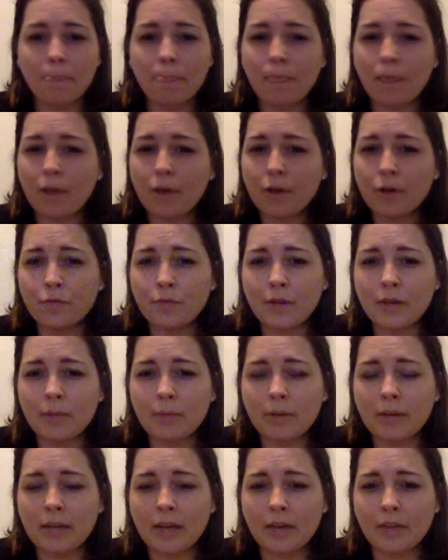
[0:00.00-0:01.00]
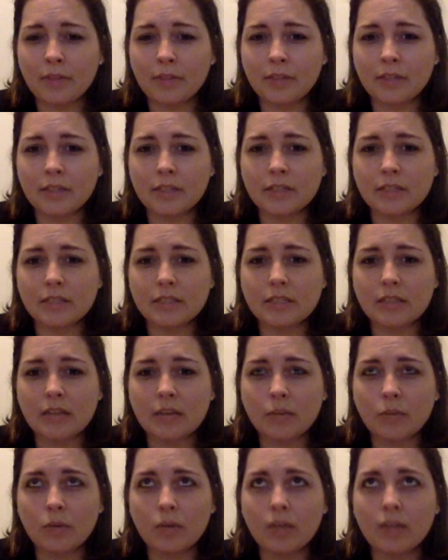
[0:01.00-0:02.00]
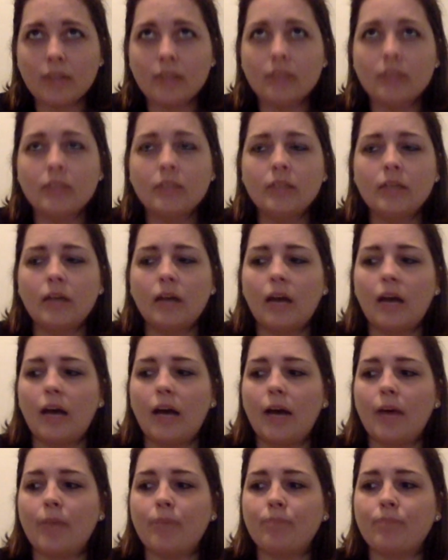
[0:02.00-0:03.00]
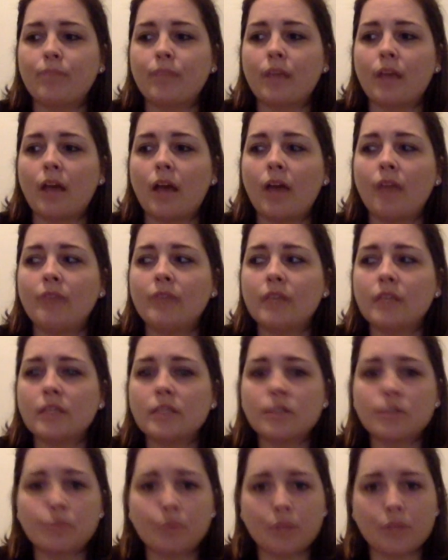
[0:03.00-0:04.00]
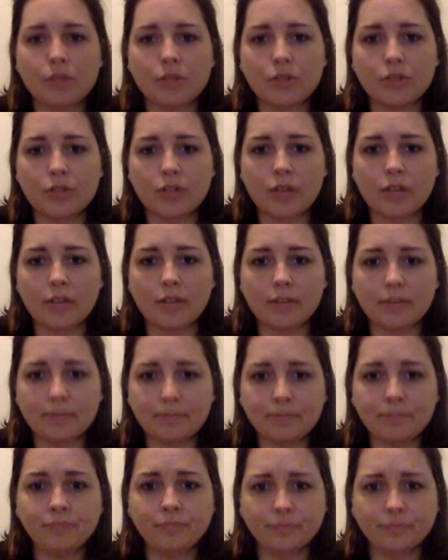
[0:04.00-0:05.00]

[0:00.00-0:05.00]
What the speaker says: I don't know if anybody out there has done one. I've done some research on them.